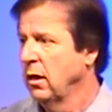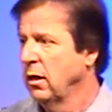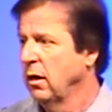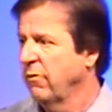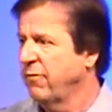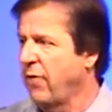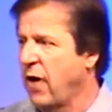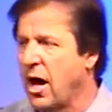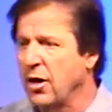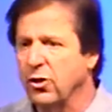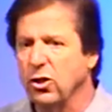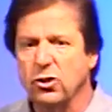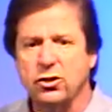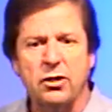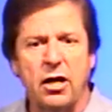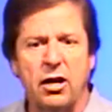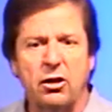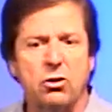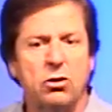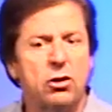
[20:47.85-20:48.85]
The father's
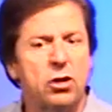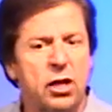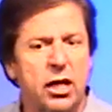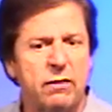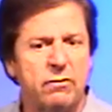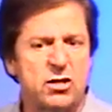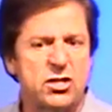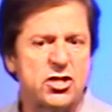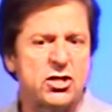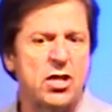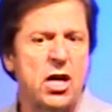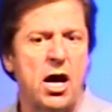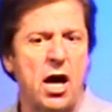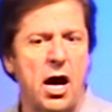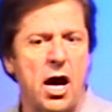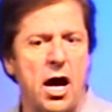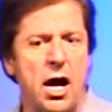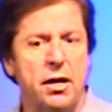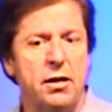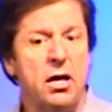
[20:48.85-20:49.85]
not going to give a
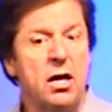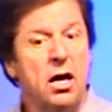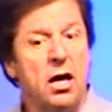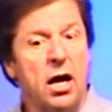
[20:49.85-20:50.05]
son